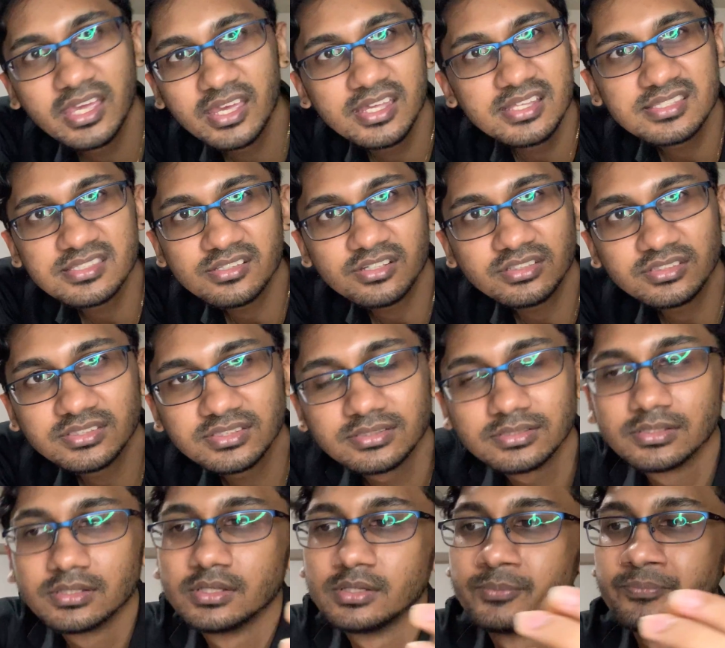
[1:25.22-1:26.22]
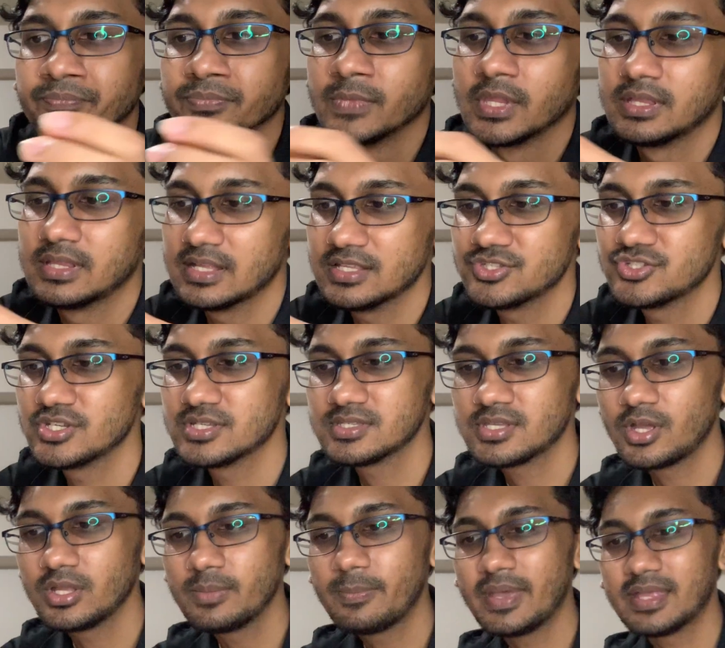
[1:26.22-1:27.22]
It's not. That's just
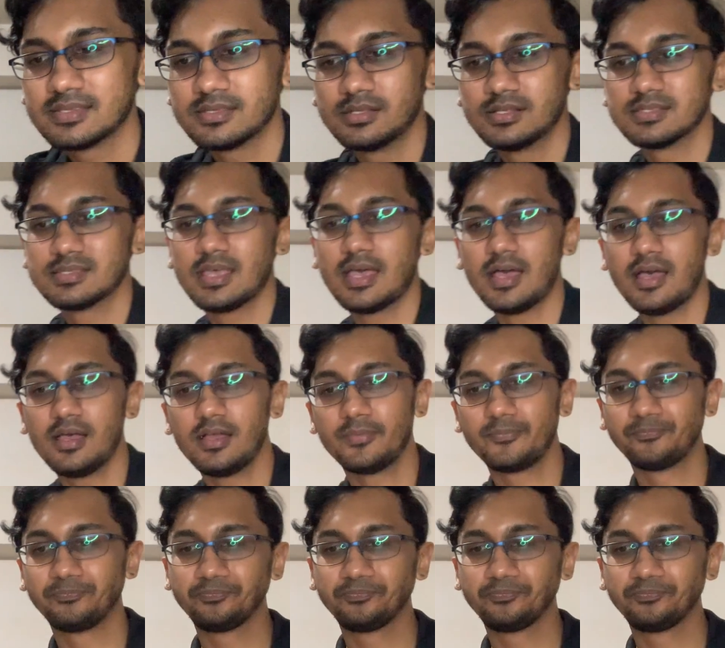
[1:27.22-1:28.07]
how the petals are.